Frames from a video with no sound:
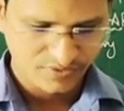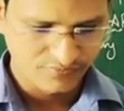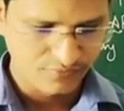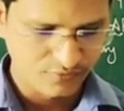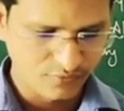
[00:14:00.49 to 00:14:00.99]

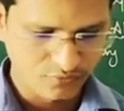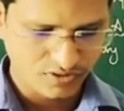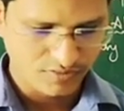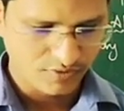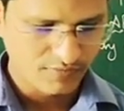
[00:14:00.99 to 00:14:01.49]
If
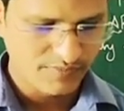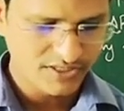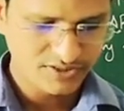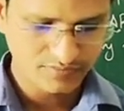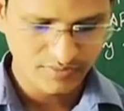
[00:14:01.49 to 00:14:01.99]
you come on
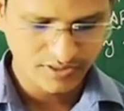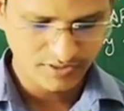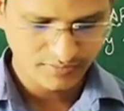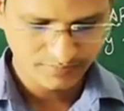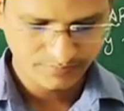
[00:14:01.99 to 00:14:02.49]
page number